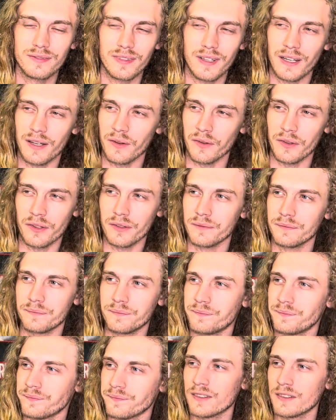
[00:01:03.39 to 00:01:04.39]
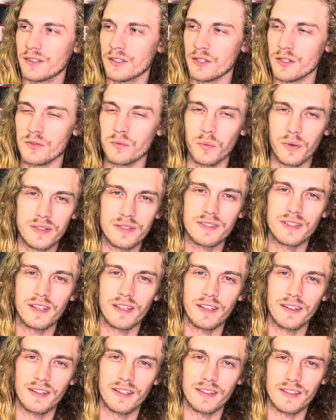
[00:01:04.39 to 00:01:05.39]
I don't know. There's one
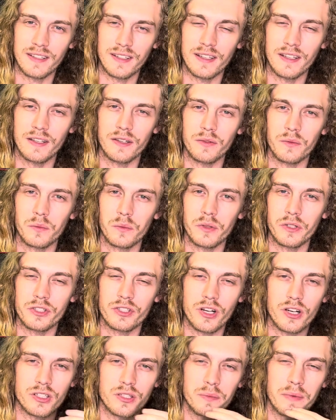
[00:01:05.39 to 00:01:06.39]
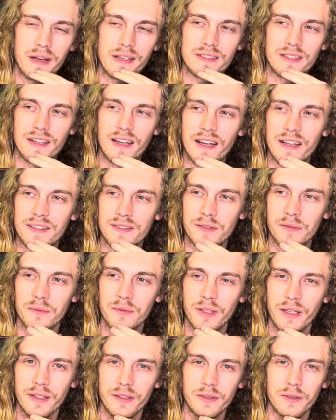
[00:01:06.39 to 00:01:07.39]
scene at the end where Joshua Bassett asks him
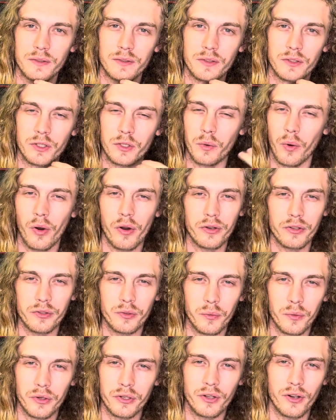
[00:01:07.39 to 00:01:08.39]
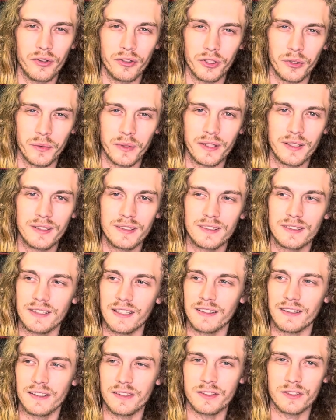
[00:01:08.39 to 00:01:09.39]
like, who are you, what are y'all doing?
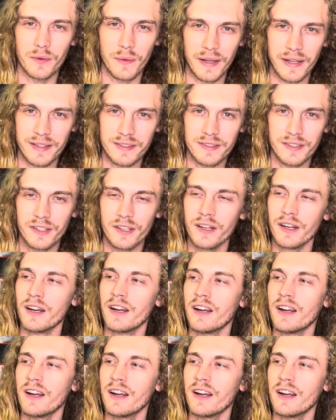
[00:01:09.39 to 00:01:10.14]
And like there's no answer.